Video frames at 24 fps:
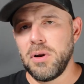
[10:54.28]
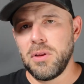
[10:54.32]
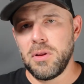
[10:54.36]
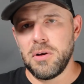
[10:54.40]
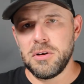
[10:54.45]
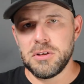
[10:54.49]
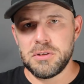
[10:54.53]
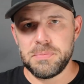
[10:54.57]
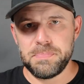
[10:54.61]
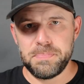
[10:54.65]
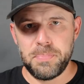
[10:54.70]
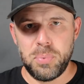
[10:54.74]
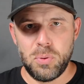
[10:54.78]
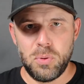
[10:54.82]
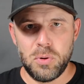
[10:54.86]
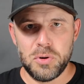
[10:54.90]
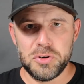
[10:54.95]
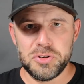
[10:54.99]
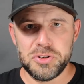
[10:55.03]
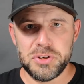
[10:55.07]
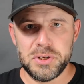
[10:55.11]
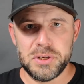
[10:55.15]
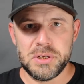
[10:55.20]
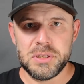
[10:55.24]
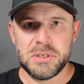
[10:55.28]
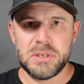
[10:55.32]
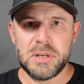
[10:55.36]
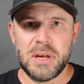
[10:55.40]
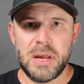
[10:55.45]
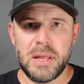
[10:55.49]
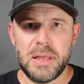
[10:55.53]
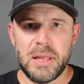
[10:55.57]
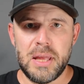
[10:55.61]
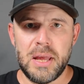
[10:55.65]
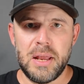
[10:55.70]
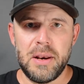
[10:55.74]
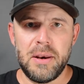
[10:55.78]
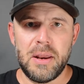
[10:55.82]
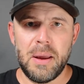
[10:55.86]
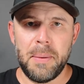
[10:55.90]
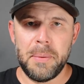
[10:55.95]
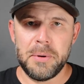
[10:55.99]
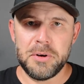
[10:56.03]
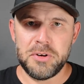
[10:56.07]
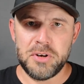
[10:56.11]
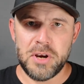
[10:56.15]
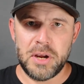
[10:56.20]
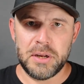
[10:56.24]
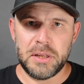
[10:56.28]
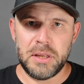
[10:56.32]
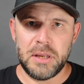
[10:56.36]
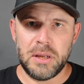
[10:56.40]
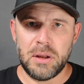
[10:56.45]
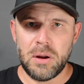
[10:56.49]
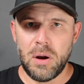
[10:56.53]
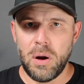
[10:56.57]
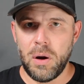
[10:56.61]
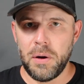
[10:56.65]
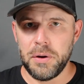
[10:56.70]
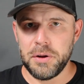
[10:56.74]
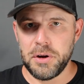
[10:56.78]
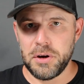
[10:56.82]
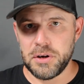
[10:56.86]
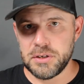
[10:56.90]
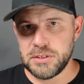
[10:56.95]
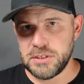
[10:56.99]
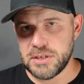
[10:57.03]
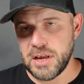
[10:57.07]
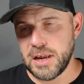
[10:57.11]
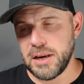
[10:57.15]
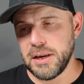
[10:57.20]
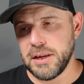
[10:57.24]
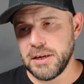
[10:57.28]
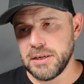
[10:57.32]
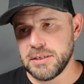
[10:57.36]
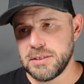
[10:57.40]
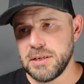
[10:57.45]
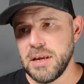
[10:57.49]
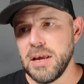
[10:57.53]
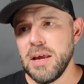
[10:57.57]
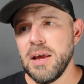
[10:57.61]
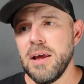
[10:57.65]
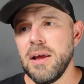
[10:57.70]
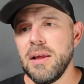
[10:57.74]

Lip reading: one of those portions and then double checking all your settings